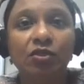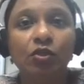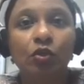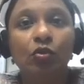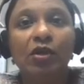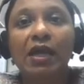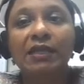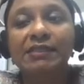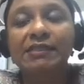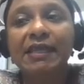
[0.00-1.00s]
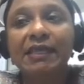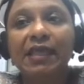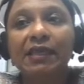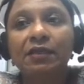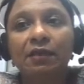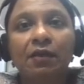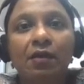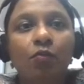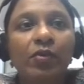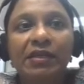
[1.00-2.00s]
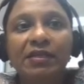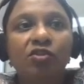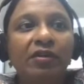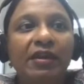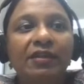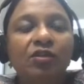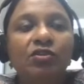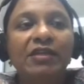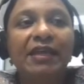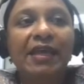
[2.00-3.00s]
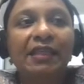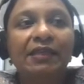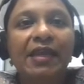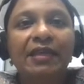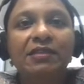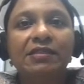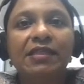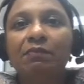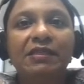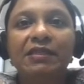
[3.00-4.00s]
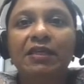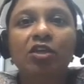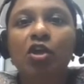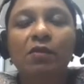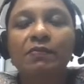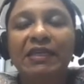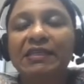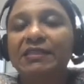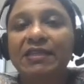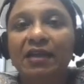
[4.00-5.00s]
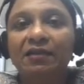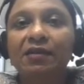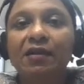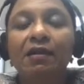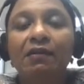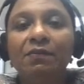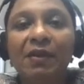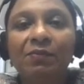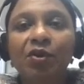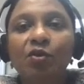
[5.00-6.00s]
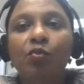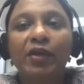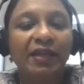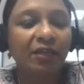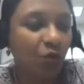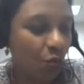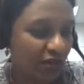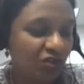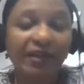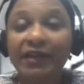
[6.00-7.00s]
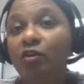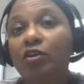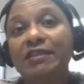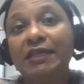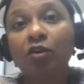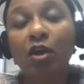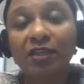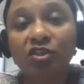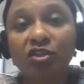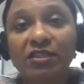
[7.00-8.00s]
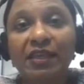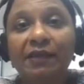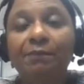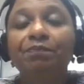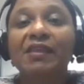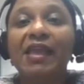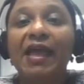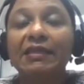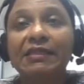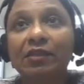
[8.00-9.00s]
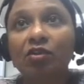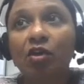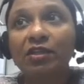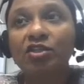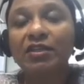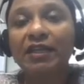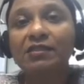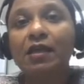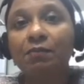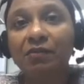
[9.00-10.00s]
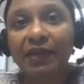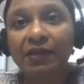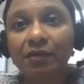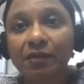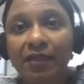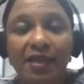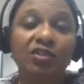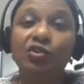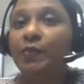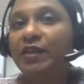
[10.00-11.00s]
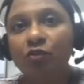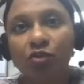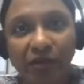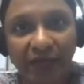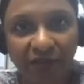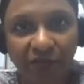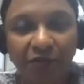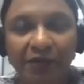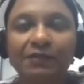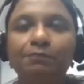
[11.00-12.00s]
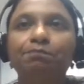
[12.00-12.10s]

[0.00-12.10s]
So you can't say that we did training today and hence that particular topic is done. Remember, when you are training on technology, say, as technology gets upgraded, there has to be new training for it.